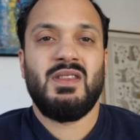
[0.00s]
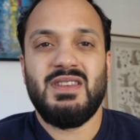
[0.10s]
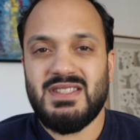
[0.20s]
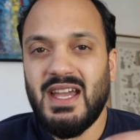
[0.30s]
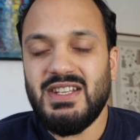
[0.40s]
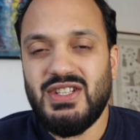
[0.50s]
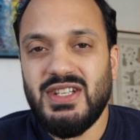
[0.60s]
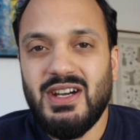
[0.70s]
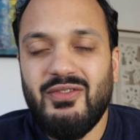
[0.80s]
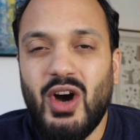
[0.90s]
This
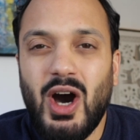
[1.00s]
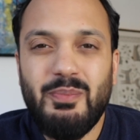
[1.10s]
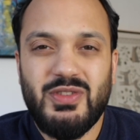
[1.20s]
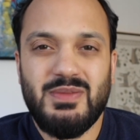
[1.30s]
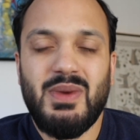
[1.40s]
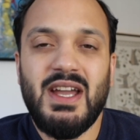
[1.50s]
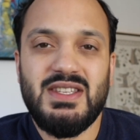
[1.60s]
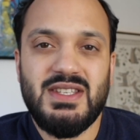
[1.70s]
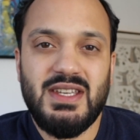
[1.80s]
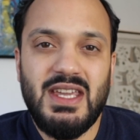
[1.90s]
idea of
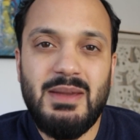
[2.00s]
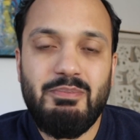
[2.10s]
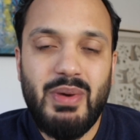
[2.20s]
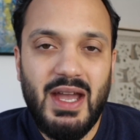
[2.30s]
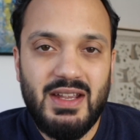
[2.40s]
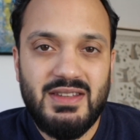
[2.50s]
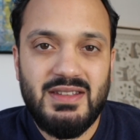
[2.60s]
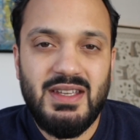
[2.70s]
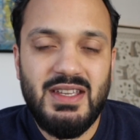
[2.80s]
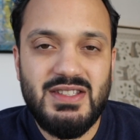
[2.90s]
optimizing impact
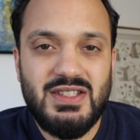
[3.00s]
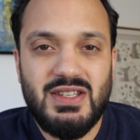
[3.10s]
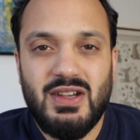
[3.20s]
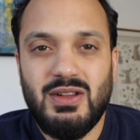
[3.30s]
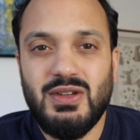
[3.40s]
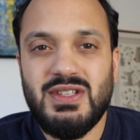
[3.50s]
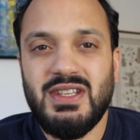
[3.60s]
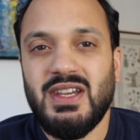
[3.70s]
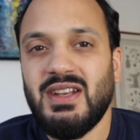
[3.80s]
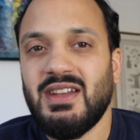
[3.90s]
is closely
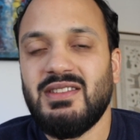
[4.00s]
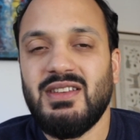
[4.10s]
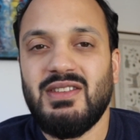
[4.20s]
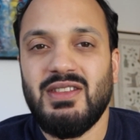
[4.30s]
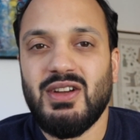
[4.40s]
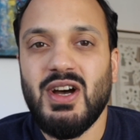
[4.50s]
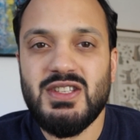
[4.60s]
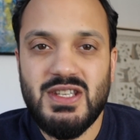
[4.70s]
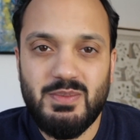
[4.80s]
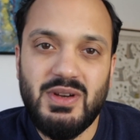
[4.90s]
connected to the
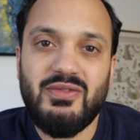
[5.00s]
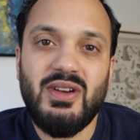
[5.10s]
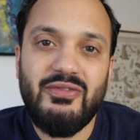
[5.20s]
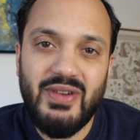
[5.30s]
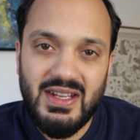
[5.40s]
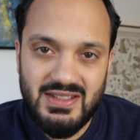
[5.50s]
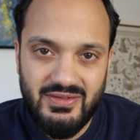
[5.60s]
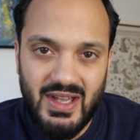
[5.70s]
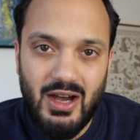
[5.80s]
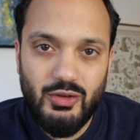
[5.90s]
concept of
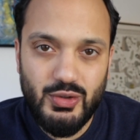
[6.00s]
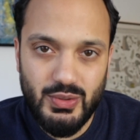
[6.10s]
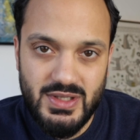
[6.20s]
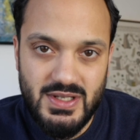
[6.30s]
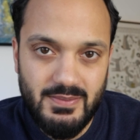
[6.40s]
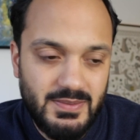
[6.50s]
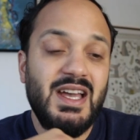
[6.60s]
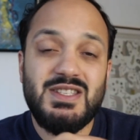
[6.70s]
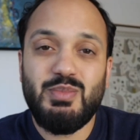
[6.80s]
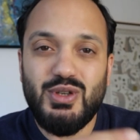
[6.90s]
effective altruism.
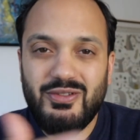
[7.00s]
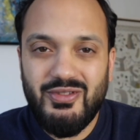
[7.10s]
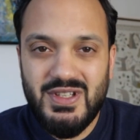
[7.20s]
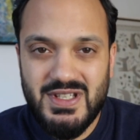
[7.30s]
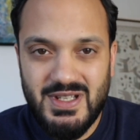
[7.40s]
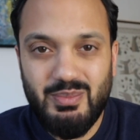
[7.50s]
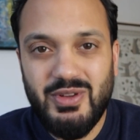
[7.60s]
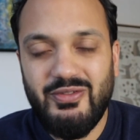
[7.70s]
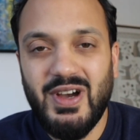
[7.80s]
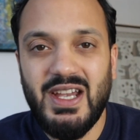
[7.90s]
As beautifully
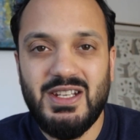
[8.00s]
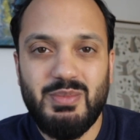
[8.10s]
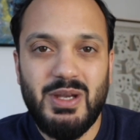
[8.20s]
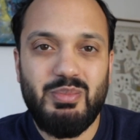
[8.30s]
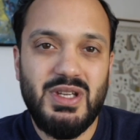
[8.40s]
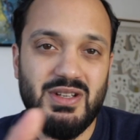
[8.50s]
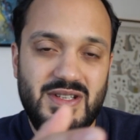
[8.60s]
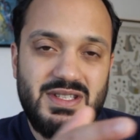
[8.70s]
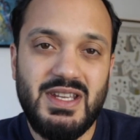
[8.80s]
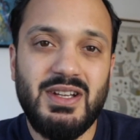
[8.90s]
simplified by Peter
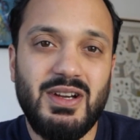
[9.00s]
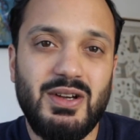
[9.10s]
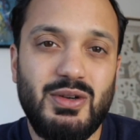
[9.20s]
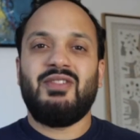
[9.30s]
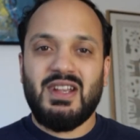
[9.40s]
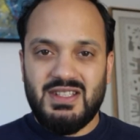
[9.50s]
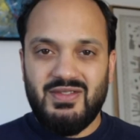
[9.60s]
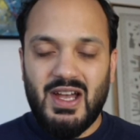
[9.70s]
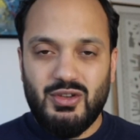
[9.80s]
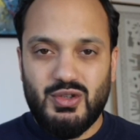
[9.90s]
Singer,
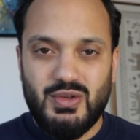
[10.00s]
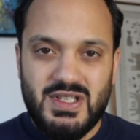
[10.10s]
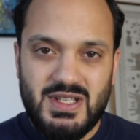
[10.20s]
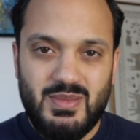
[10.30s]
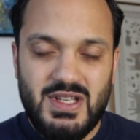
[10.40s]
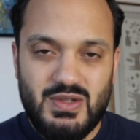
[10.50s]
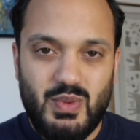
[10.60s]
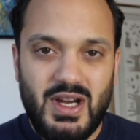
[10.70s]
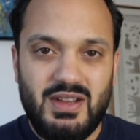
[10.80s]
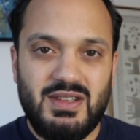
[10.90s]
effective altruism is
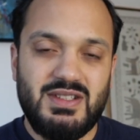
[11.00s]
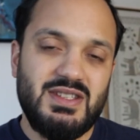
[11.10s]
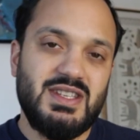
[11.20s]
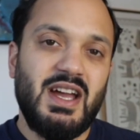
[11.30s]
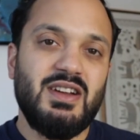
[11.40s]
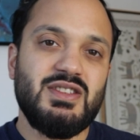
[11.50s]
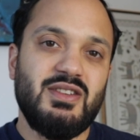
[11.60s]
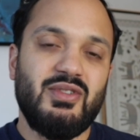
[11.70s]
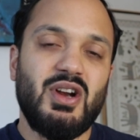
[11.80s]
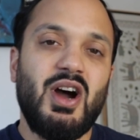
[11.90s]
where the desires
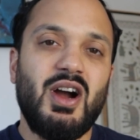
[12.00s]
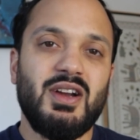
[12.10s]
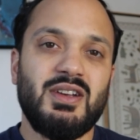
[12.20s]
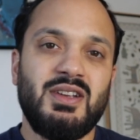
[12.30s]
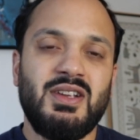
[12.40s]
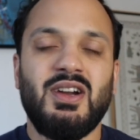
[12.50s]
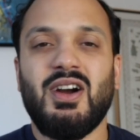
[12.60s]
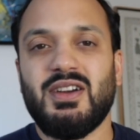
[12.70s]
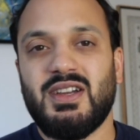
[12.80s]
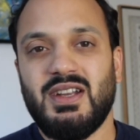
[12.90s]
of our heart
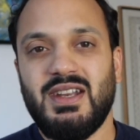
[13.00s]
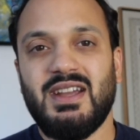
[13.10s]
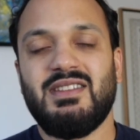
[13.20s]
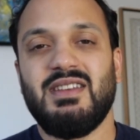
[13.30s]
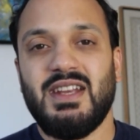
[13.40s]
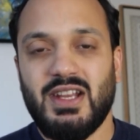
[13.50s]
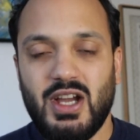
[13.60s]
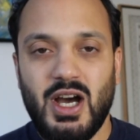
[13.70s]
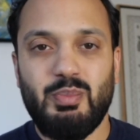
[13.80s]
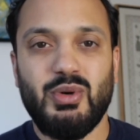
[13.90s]
are connected and
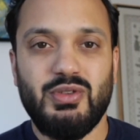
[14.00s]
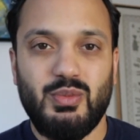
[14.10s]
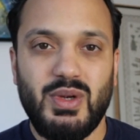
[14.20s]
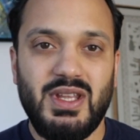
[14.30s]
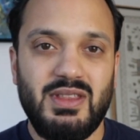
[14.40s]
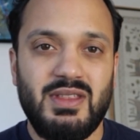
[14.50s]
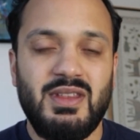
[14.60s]
coupled with